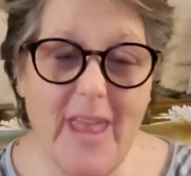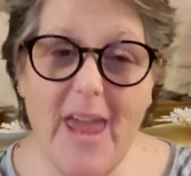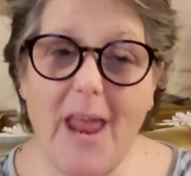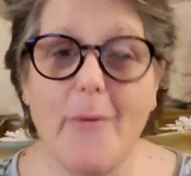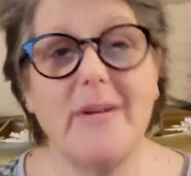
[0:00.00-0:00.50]

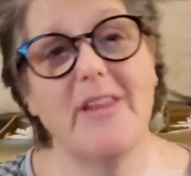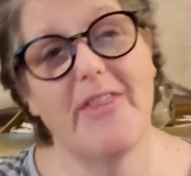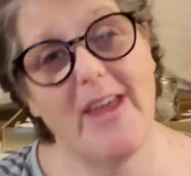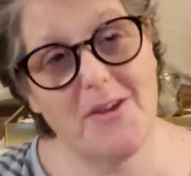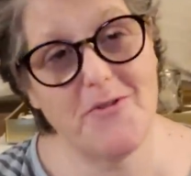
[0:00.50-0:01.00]
And I wanted to
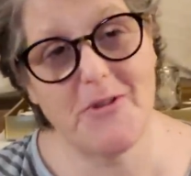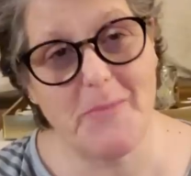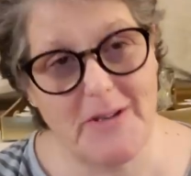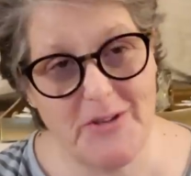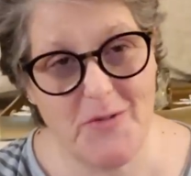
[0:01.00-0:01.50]
thank you so
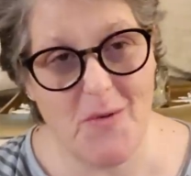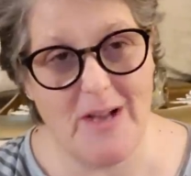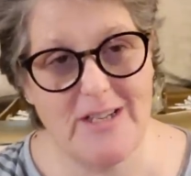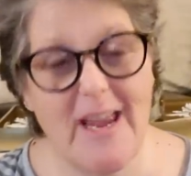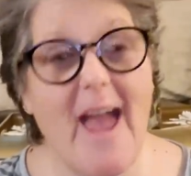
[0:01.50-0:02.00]
much for
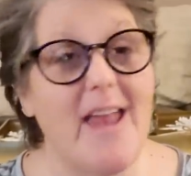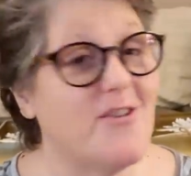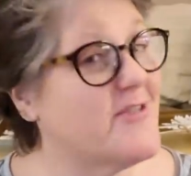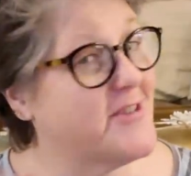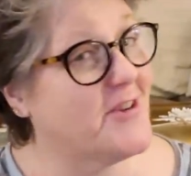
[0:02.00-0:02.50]
watching, and
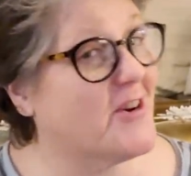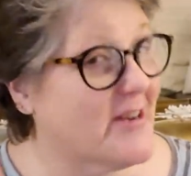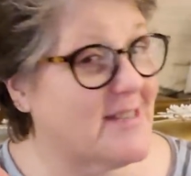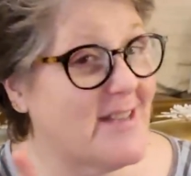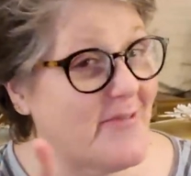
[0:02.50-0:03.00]
your sister
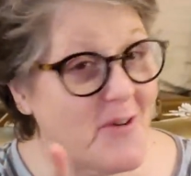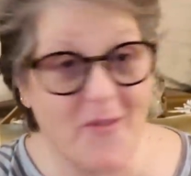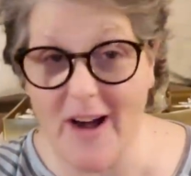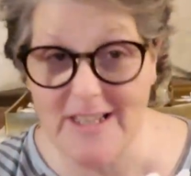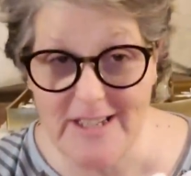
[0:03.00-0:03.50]
Christy for
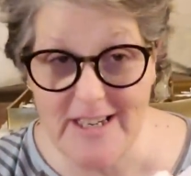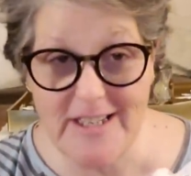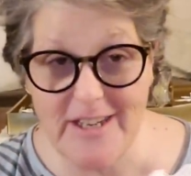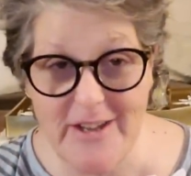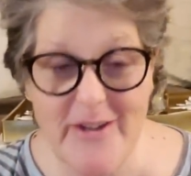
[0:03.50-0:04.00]
watching
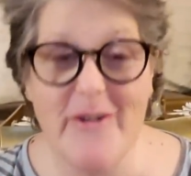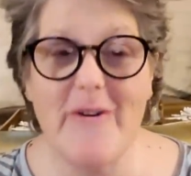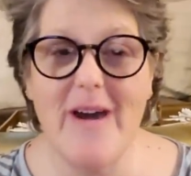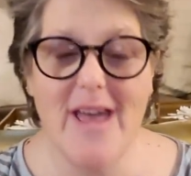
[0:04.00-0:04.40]
too.